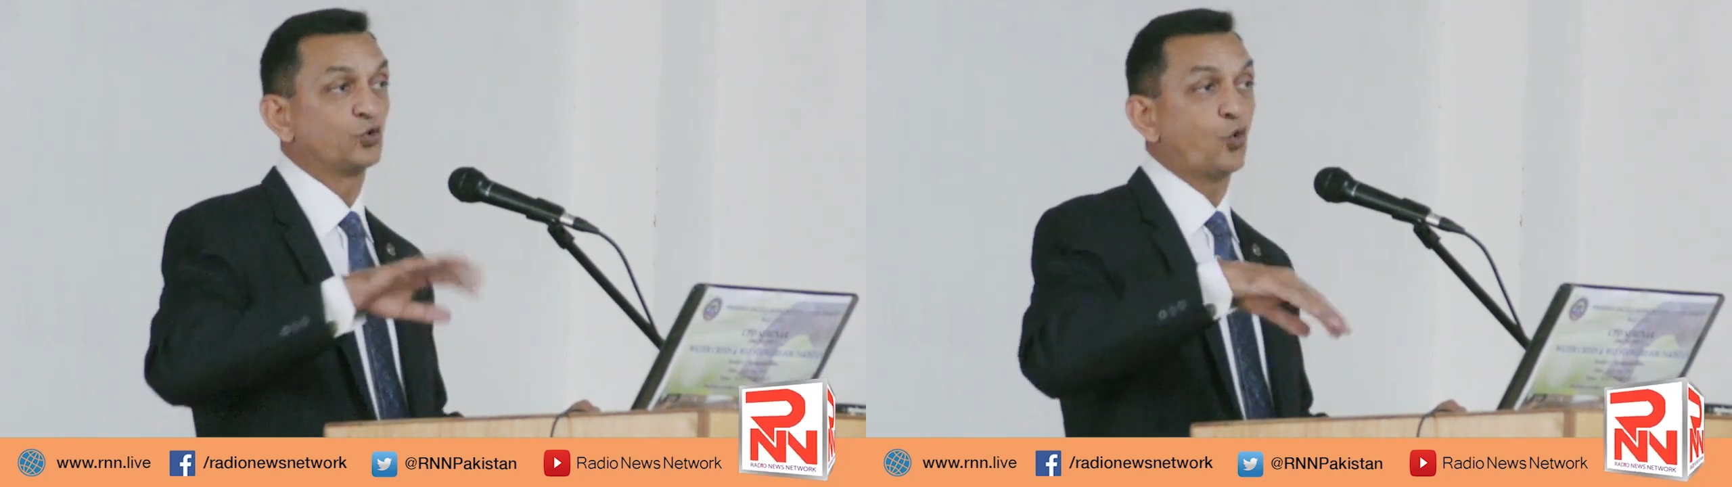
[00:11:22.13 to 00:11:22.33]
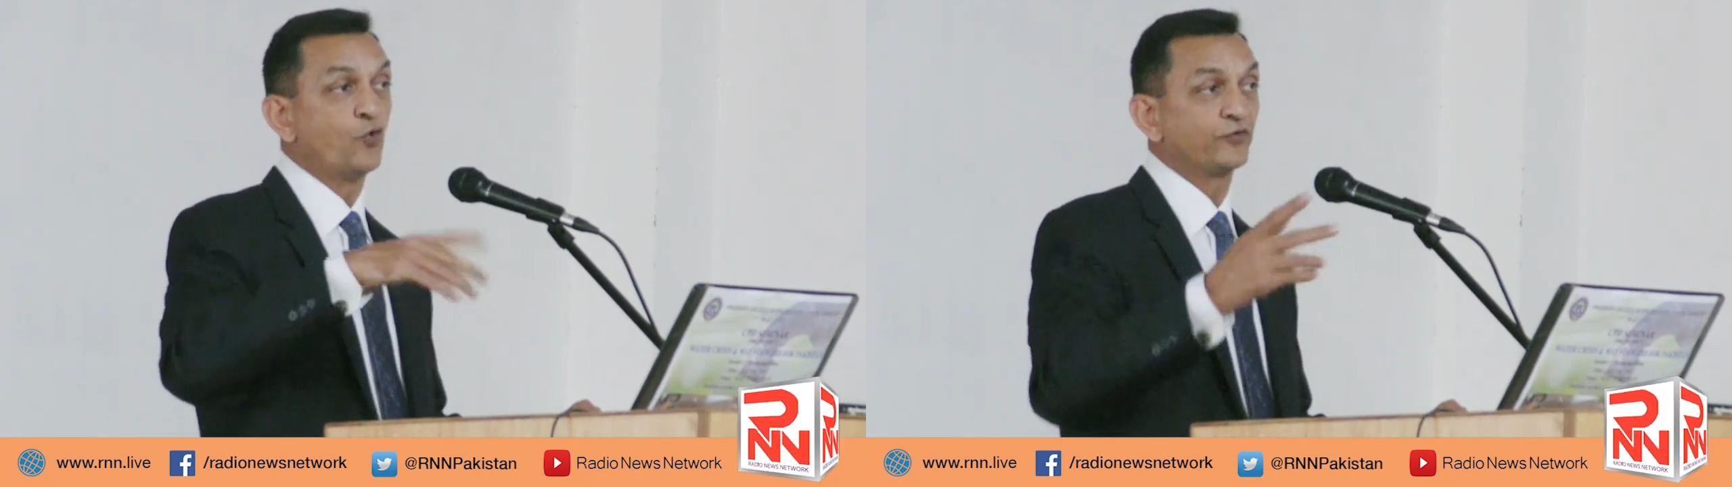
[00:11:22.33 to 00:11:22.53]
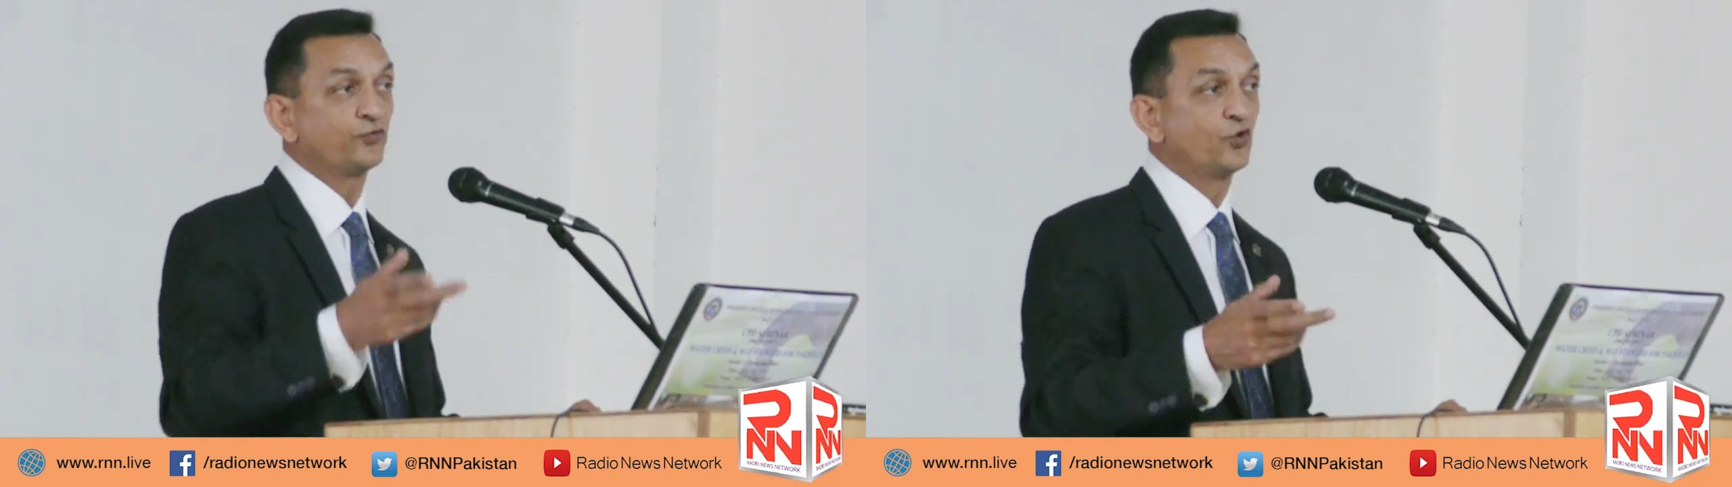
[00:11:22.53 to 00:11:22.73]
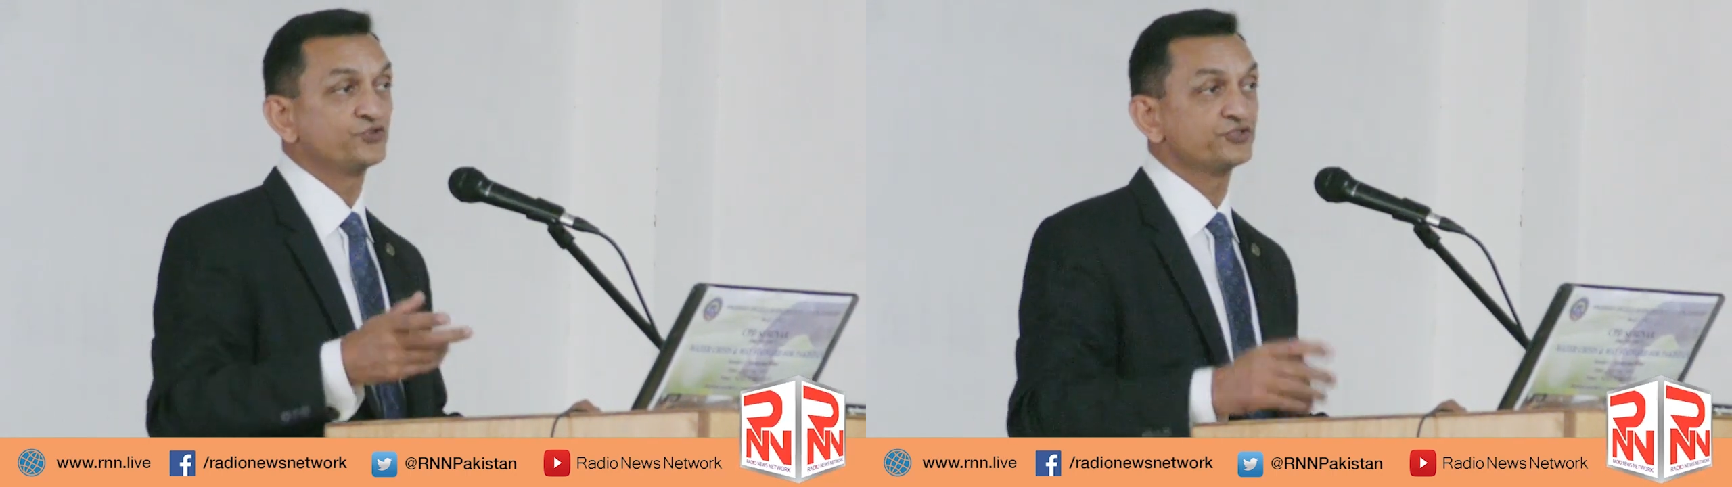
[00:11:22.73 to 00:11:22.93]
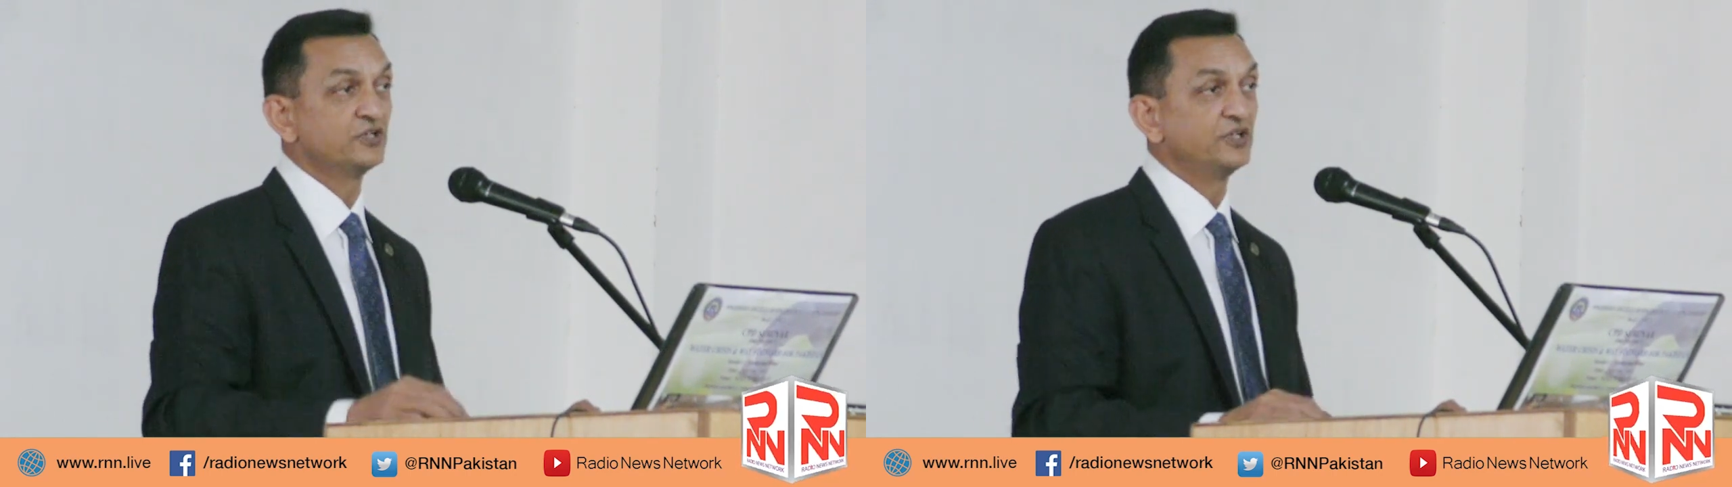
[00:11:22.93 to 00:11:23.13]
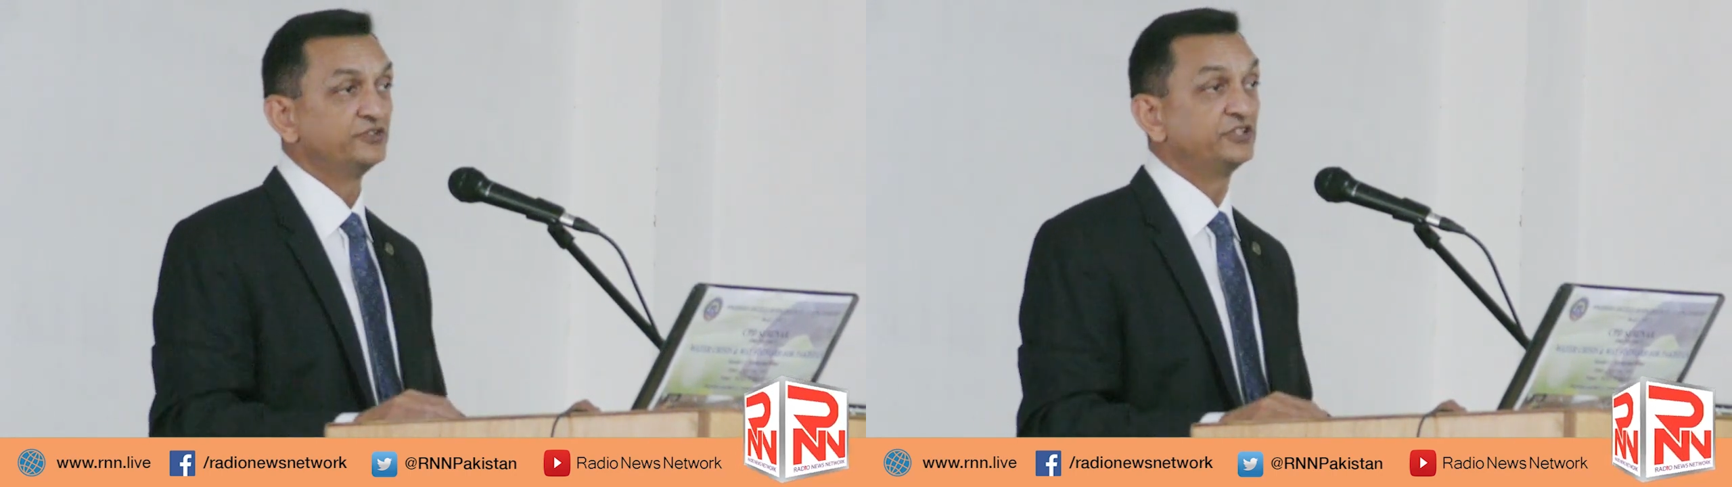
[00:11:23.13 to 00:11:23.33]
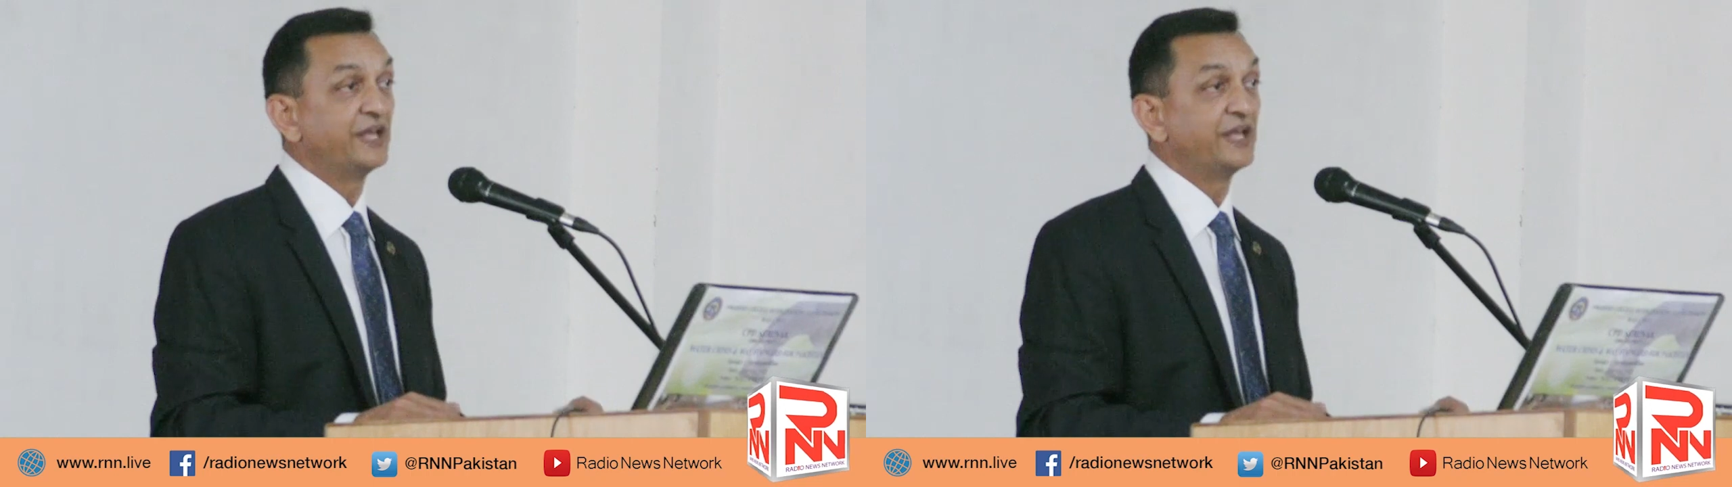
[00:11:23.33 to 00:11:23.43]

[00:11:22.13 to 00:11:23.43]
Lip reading: or overflows,